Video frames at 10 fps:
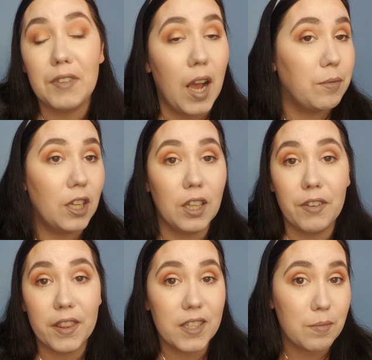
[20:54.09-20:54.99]
I'm not
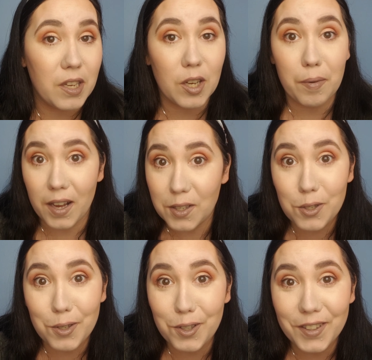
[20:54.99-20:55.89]
loving this makeup
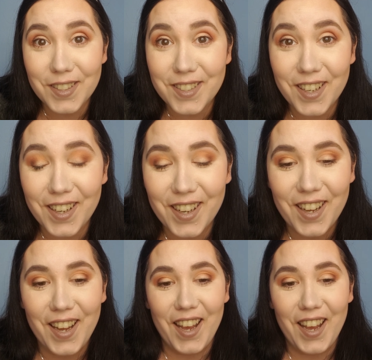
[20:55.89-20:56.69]
at all today.